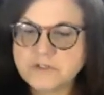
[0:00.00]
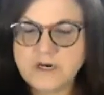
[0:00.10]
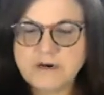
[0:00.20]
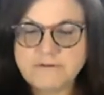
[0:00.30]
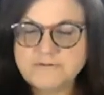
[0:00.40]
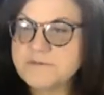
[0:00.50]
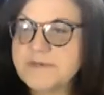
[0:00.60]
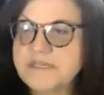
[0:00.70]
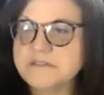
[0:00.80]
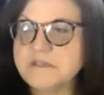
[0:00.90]
of
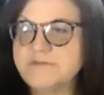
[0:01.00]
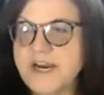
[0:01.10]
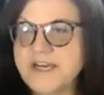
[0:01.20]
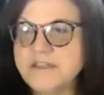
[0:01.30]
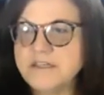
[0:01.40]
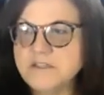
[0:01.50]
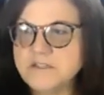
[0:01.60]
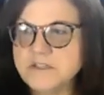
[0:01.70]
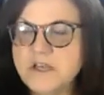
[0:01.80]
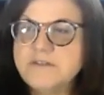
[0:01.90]
domestic violence,